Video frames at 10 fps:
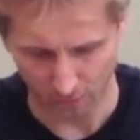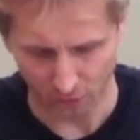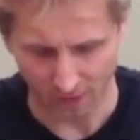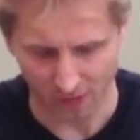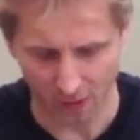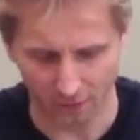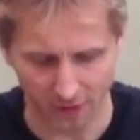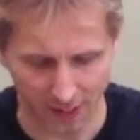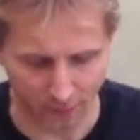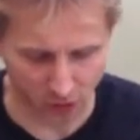Perhaps ½
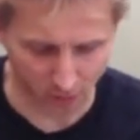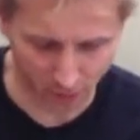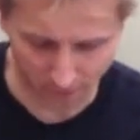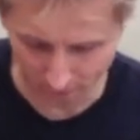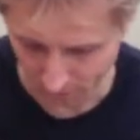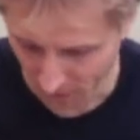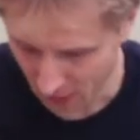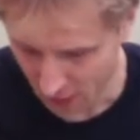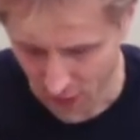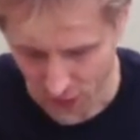tablespoon,
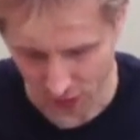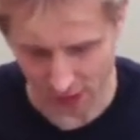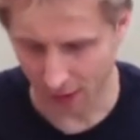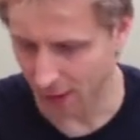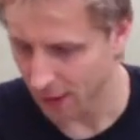just to